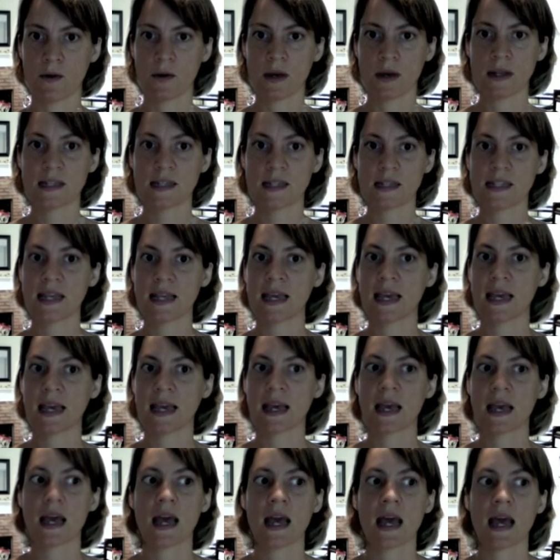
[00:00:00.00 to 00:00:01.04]
singing,
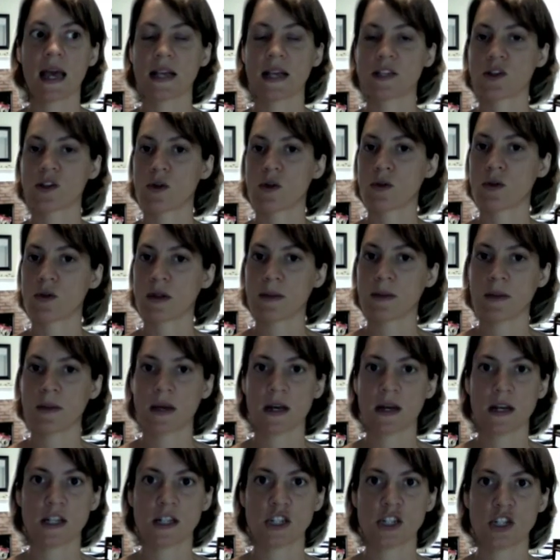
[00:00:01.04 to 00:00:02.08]
it's only
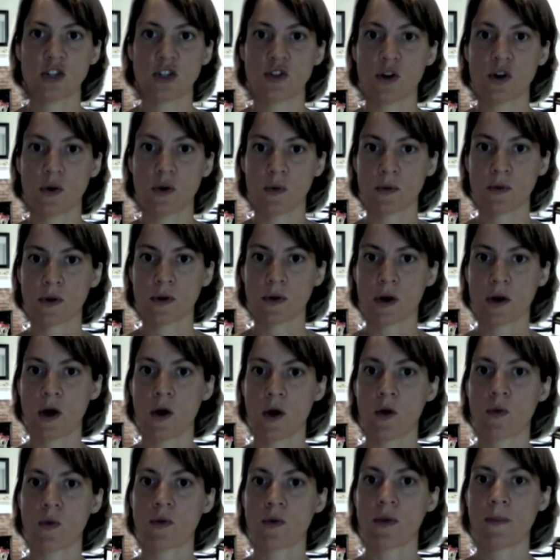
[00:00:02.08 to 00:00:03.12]
because you don't
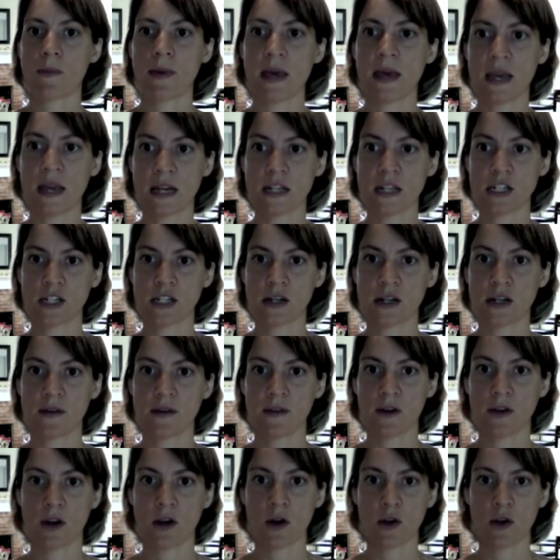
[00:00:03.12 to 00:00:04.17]
know the pitch of the
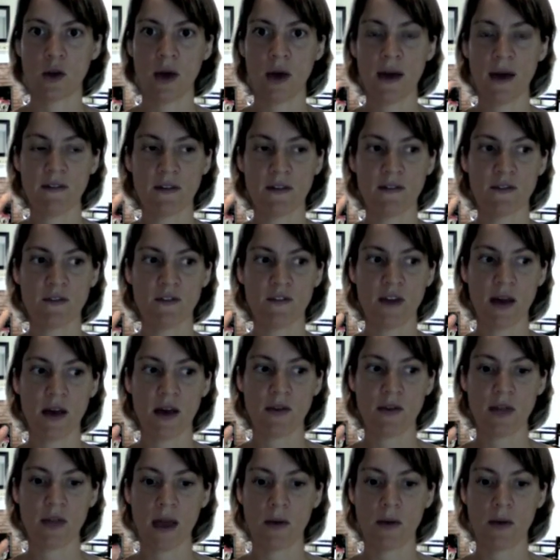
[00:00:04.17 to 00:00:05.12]
note. You haven't found that